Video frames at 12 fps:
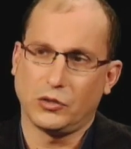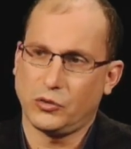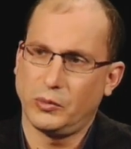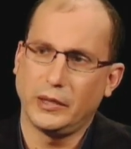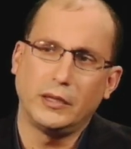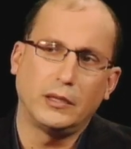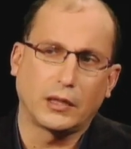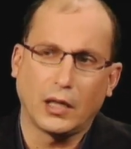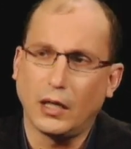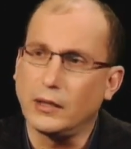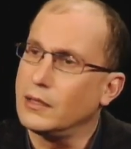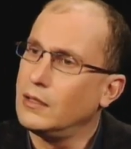us we need to
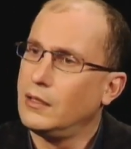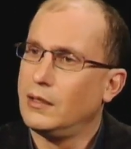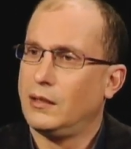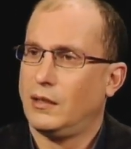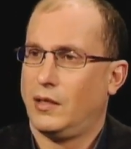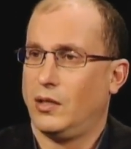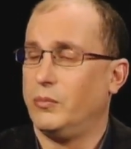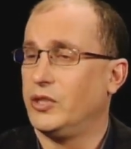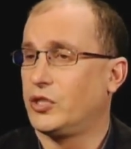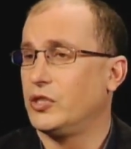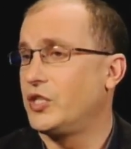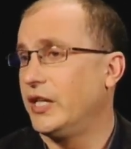cut
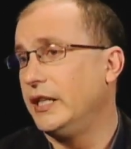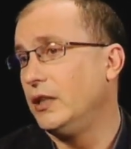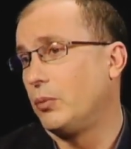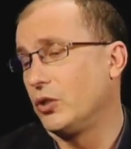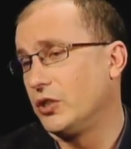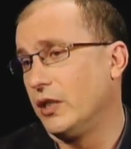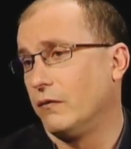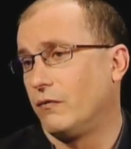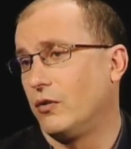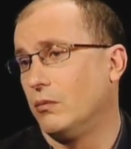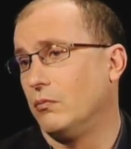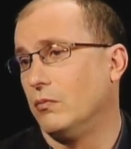emissions 80%
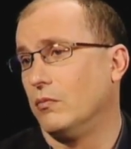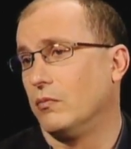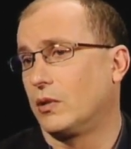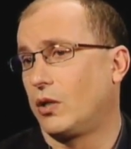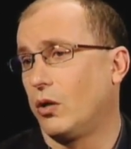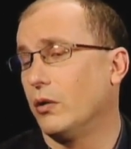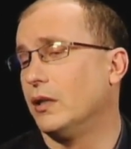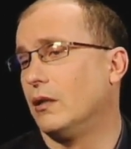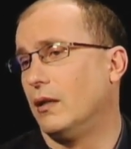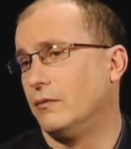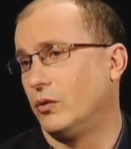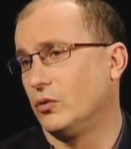from current
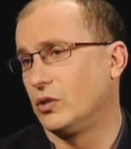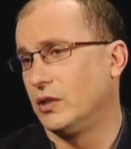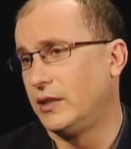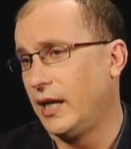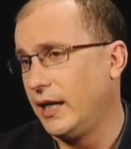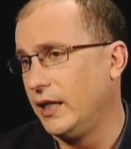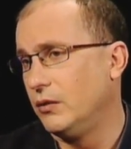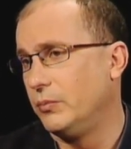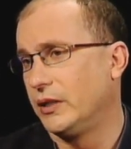levels today,